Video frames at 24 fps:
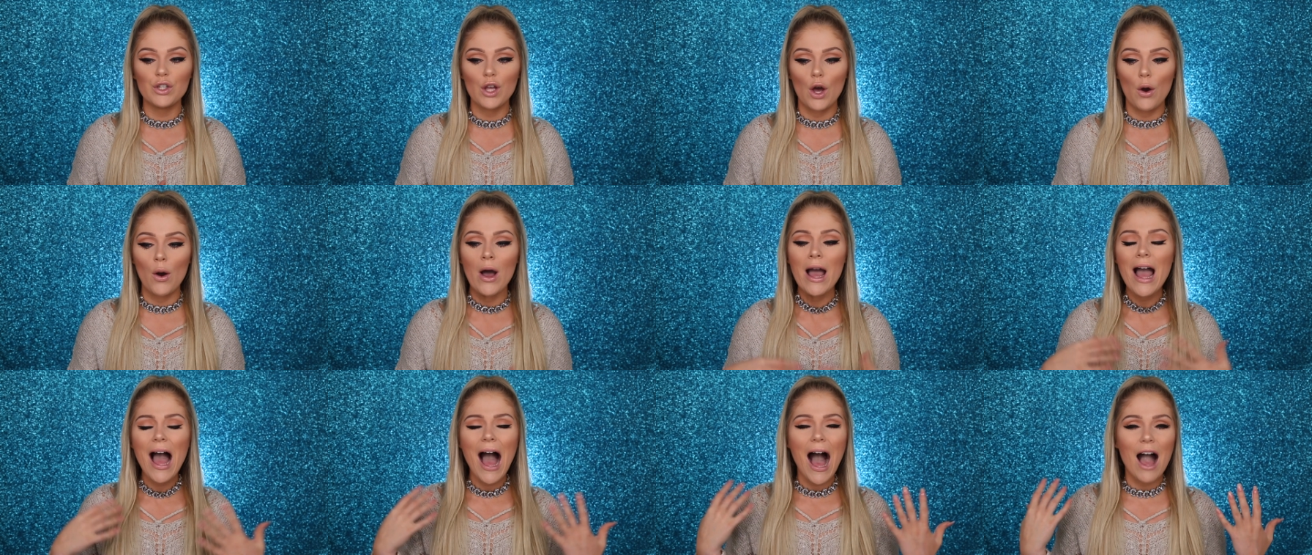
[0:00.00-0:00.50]

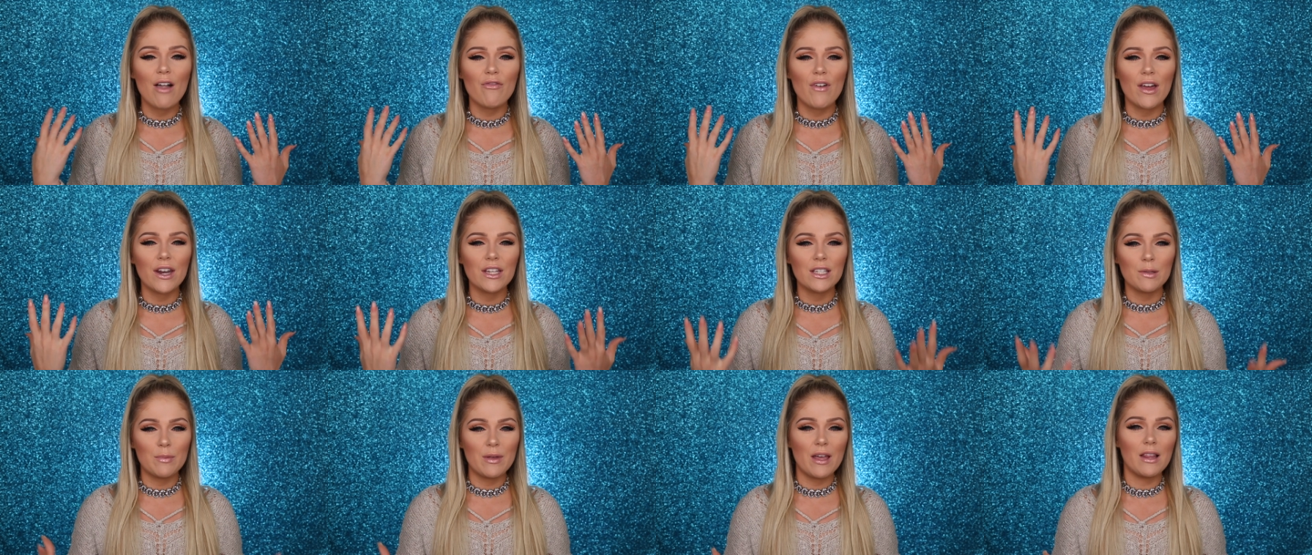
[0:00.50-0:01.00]
So I
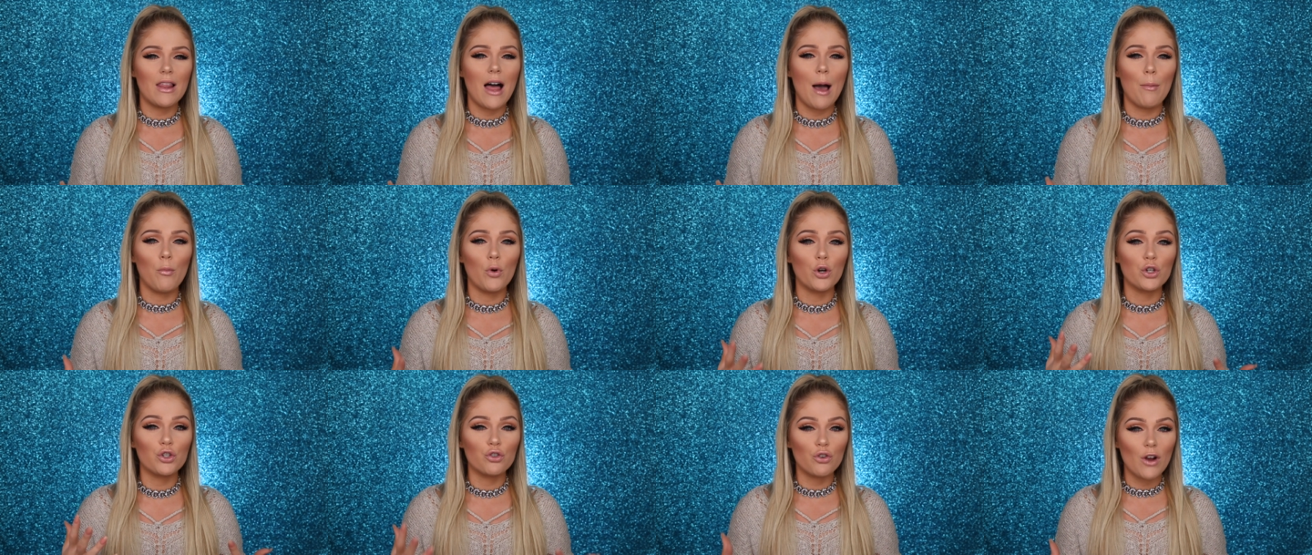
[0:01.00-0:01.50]
find it to be a
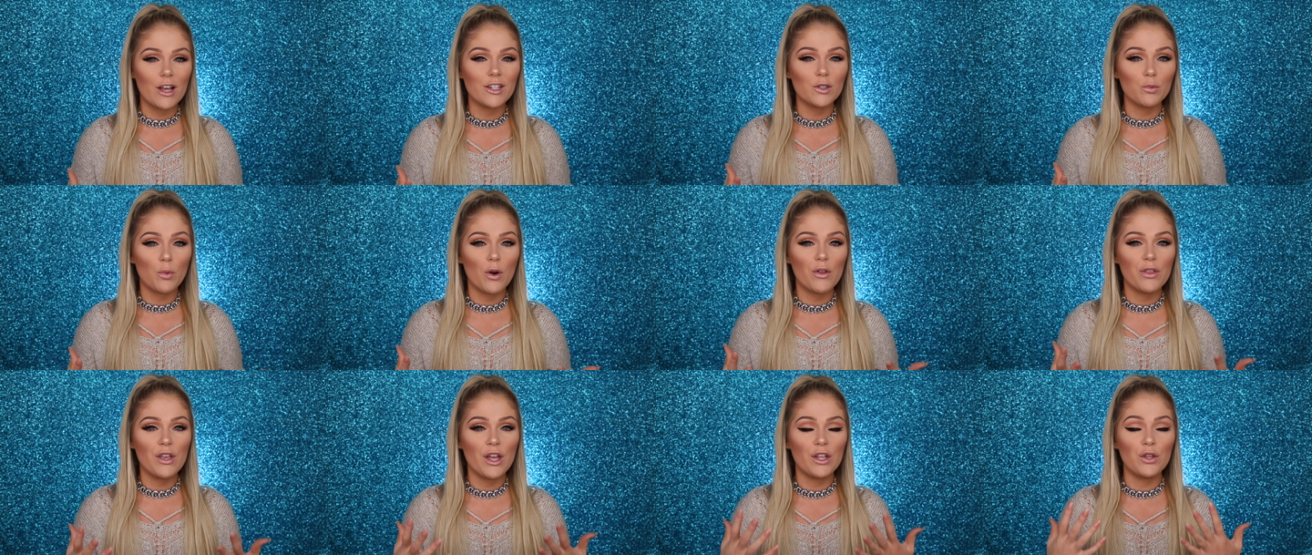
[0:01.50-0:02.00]
lot more
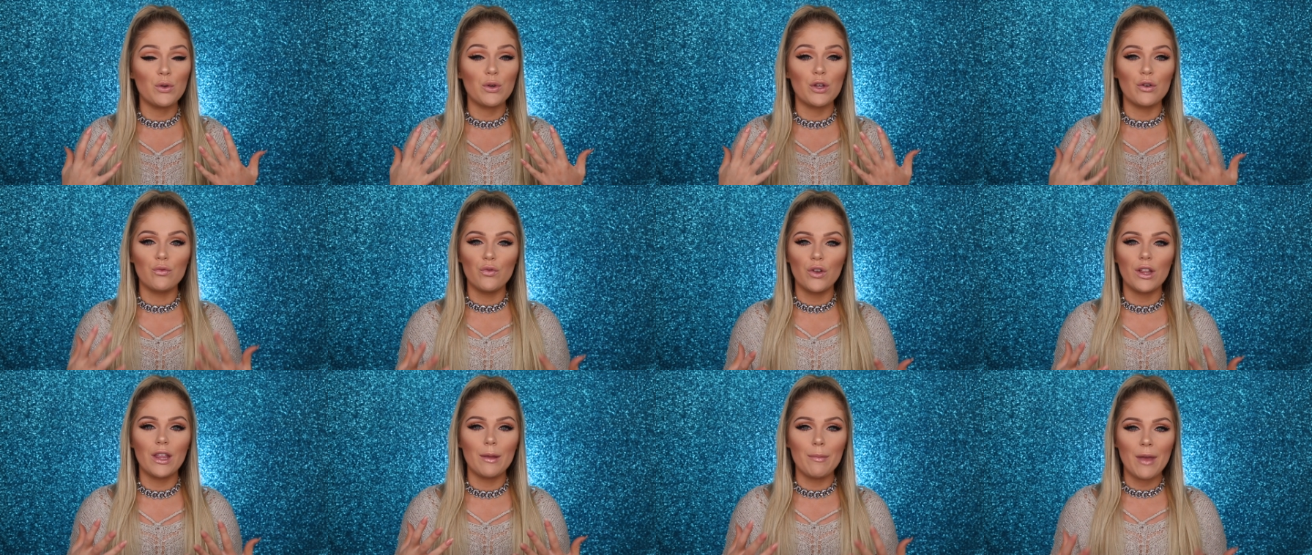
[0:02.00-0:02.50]
trustworthy and you
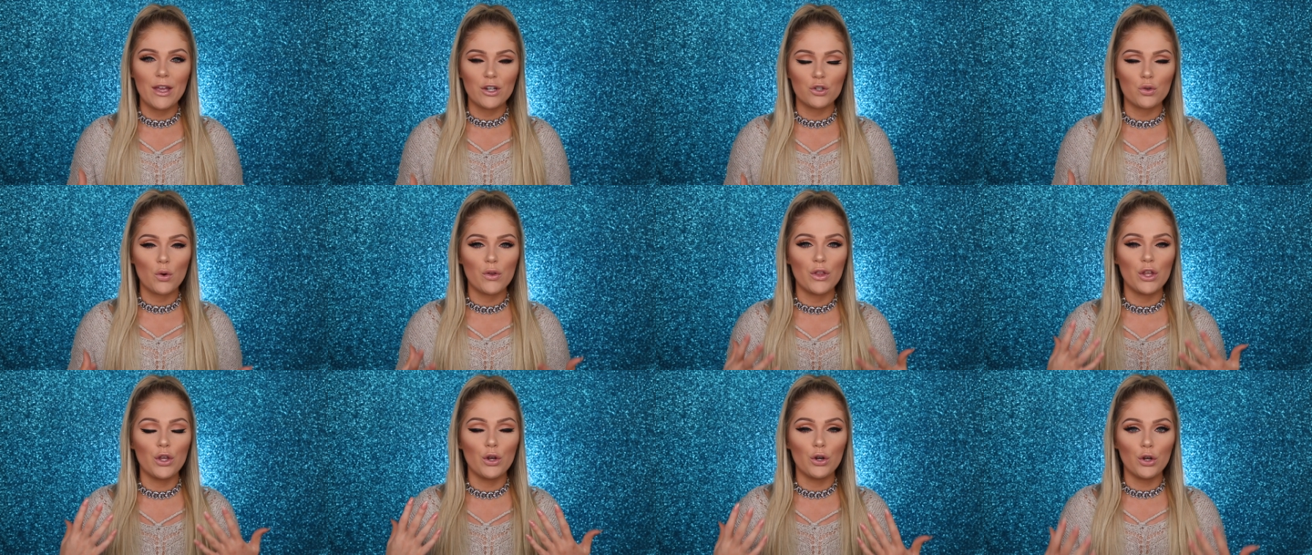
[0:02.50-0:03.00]
can really make
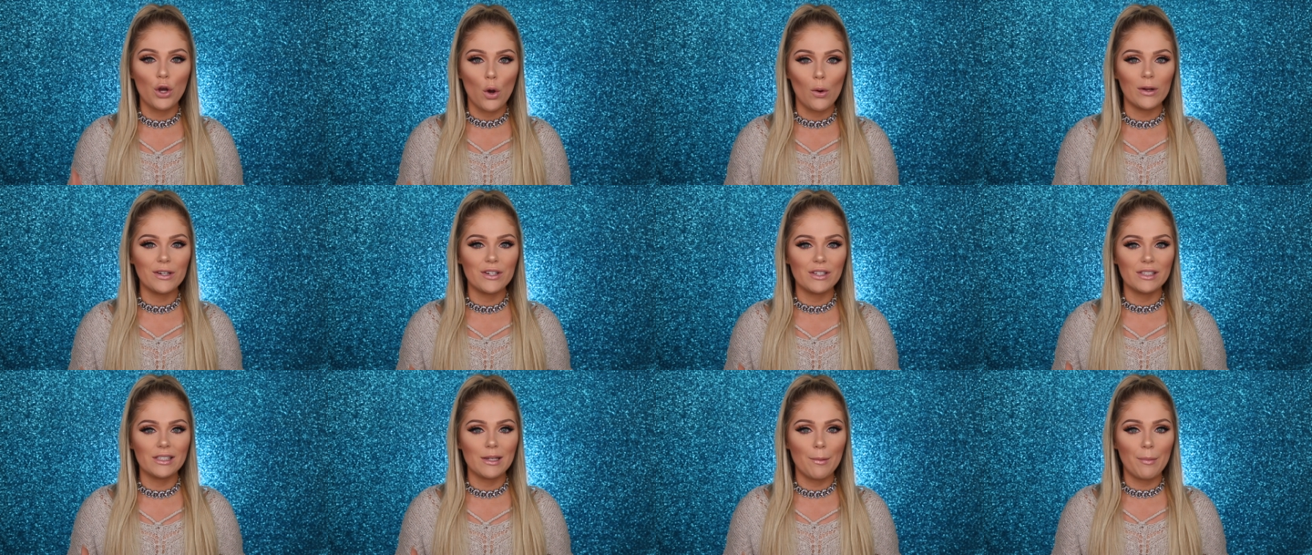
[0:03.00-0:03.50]
sure that you're
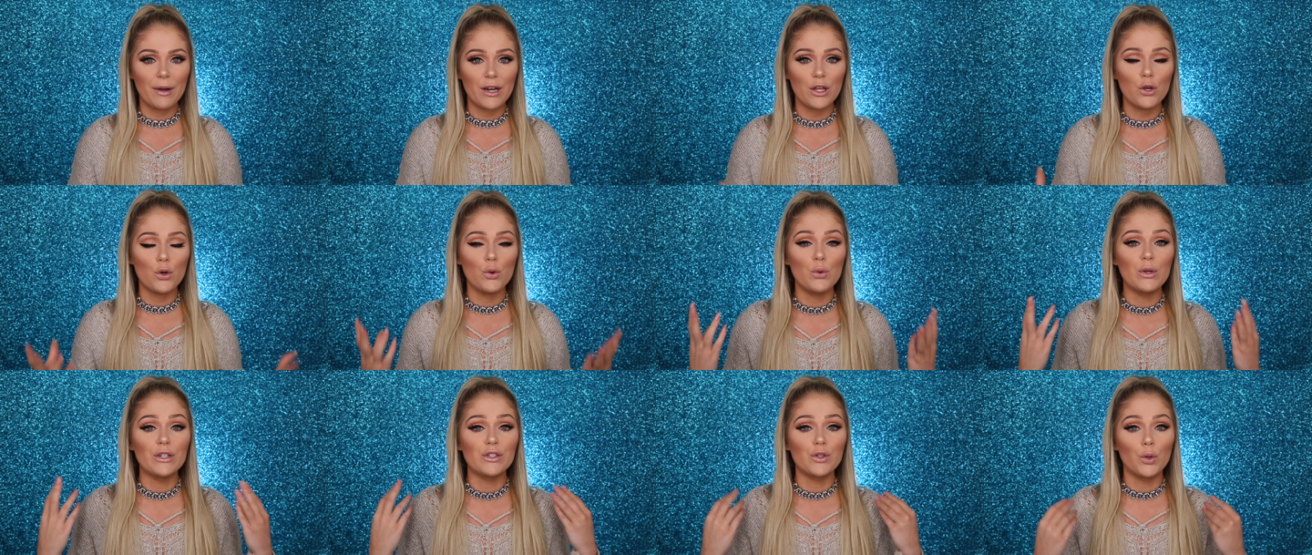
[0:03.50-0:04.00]
going to somebody
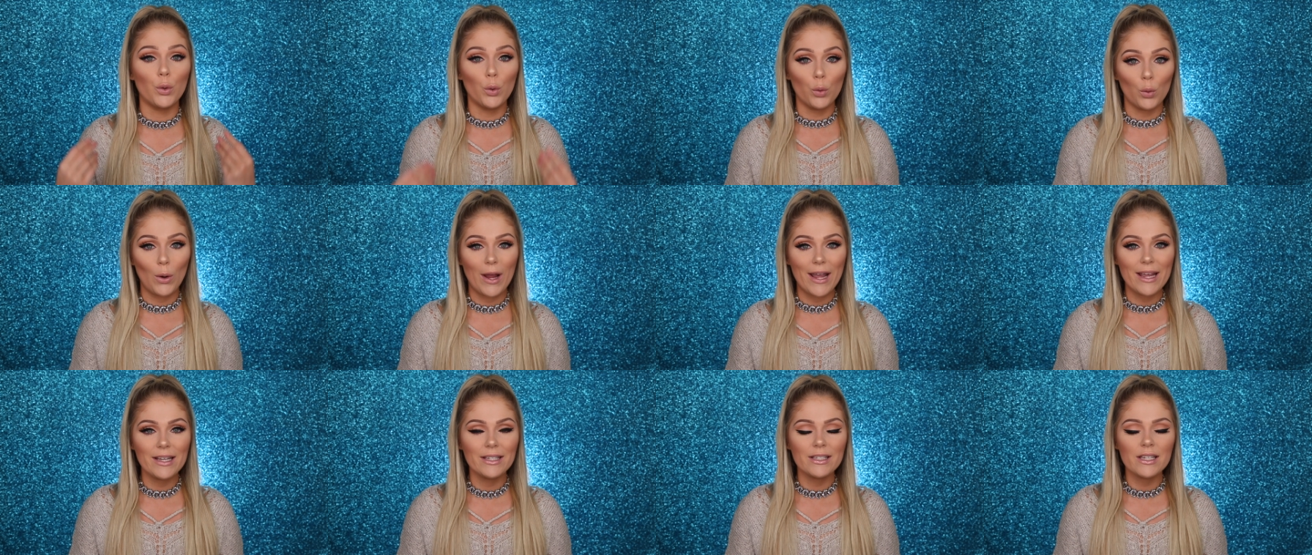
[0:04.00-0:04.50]
who is
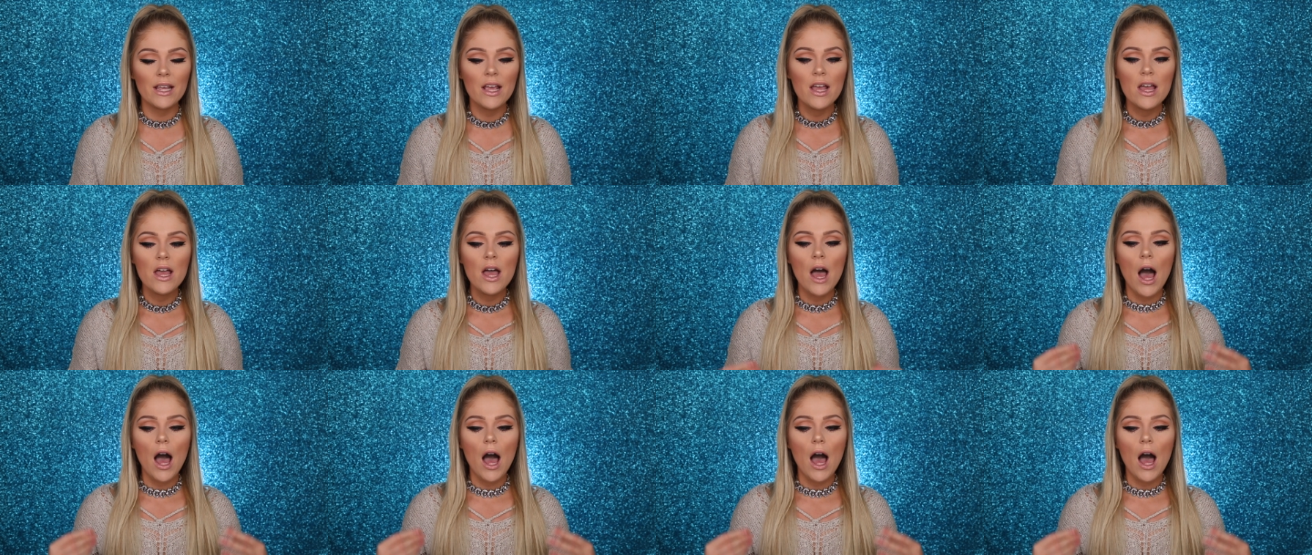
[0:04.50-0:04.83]
great